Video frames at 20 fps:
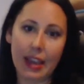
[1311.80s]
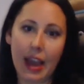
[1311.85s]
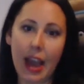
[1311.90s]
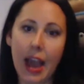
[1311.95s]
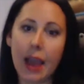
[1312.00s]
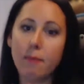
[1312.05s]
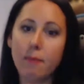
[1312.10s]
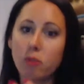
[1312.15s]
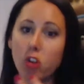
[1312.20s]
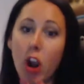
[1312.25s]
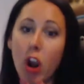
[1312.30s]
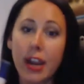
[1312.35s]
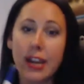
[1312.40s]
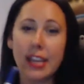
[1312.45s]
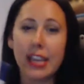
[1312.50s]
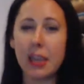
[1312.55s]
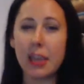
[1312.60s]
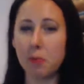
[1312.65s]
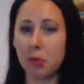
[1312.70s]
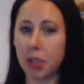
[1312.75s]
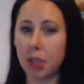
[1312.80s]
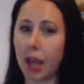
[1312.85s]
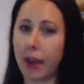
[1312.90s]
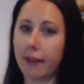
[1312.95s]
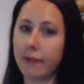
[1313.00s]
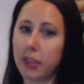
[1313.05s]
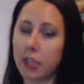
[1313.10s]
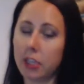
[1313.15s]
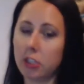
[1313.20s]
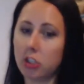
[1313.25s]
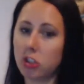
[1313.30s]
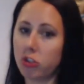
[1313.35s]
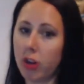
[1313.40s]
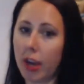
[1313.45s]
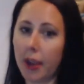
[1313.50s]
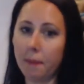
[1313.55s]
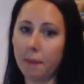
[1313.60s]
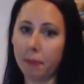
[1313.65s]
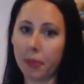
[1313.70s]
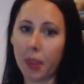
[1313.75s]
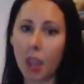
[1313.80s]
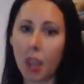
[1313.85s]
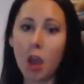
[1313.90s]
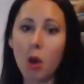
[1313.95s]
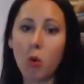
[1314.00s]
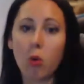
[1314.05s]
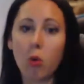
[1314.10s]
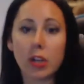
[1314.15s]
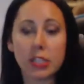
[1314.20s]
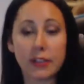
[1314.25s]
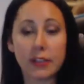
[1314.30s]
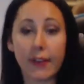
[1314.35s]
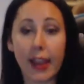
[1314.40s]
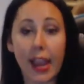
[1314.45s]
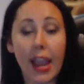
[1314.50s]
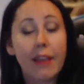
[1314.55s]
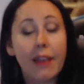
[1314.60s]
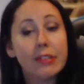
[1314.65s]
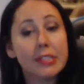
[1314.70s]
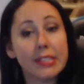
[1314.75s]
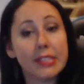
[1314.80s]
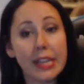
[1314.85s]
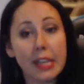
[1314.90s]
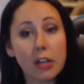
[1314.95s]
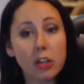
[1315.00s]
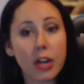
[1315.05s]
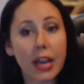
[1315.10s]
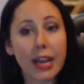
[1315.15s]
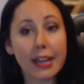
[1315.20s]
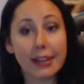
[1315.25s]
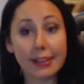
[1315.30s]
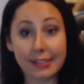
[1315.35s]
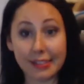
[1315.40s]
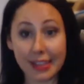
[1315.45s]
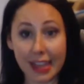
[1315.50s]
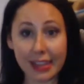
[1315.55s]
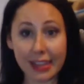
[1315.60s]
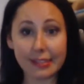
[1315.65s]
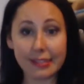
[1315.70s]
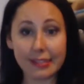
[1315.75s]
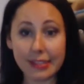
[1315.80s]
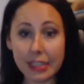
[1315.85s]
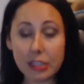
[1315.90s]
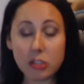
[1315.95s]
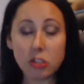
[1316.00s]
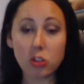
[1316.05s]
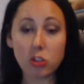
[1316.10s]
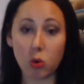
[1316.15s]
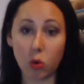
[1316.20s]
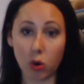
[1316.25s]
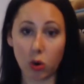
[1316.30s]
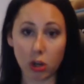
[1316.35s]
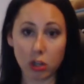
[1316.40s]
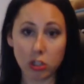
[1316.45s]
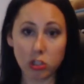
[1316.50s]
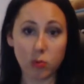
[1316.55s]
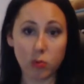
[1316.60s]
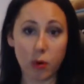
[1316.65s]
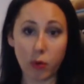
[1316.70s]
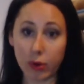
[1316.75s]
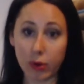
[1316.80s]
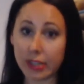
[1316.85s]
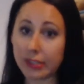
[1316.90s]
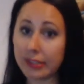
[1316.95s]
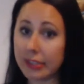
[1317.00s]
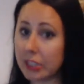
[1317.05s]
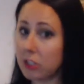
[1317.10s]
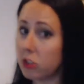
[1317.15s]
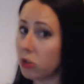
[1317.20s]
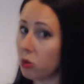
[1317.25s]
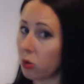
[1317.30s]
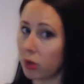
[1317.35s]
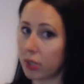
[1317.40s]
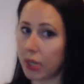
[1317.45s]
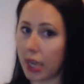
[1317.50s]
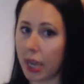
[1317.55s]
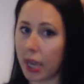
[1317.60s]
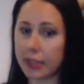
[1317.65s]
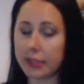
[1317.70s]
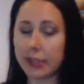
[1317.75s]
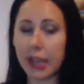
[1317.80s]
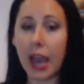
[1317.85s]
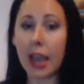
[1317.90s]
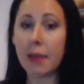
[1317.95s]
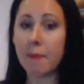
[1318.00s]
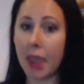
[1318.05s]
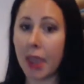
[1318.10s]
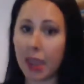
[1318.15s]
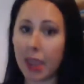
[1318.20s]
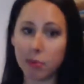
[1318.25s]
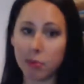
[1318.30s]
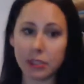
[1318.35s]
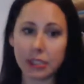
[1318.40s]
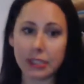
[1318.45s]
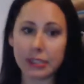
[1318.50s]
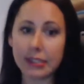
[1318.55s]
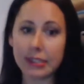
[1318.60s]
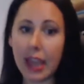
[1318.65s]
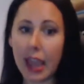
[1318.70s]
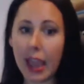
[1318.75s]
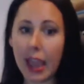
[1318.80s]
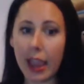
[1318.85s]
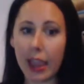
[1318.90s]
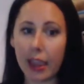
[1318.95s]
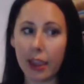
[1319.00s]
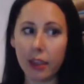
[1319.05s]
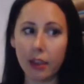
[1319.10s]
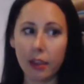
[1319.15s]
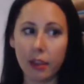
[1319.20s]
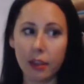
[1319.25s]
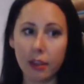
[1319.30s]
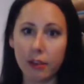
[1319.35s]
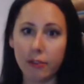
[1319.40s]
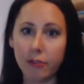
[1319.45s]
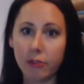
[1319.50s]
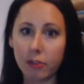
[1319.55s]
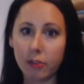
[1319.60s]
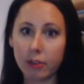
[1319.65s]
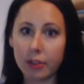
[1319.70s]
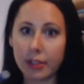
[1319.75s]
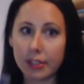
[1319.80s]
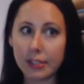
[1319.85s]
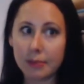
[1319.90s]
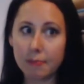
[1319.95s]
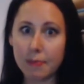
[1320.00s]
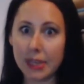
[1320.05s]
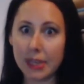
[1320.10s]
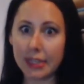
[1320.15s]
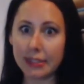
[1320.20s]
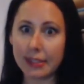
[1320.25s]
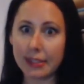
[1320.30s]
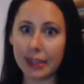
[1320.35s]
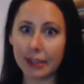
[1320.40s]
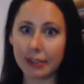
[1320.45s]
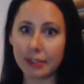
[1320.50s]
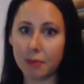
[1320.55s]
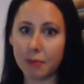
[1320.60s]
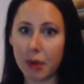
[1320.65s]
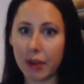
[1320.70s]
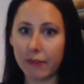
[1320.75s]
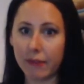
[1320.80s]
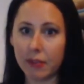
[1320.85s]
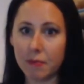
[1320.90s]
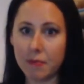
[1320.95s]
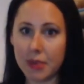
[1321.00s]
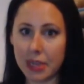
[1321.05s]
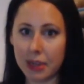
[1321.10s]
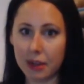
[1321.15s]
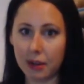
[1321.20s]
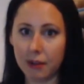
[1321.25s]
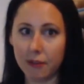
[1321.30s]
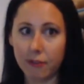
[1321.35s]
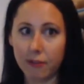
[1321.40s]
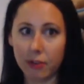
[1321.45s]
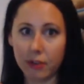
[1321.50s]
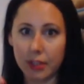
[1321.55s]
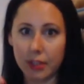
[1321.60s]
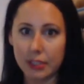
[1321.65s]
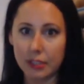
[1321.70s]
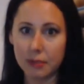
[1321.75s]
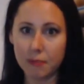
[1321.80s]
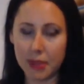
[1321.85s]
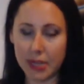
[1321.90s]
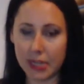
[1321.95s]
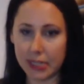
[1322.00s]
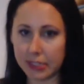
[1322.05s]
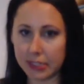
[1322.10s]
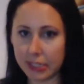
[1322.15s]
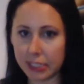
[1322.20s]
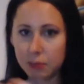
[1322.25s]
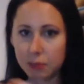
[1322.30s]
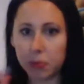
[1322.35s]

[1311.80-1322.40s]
I'm trying to keep a lot of things straight. Whereas if I have it standardized as z-scores, remember what a z-score does, I'm able to say for this many ticks above the mean, for this many ticks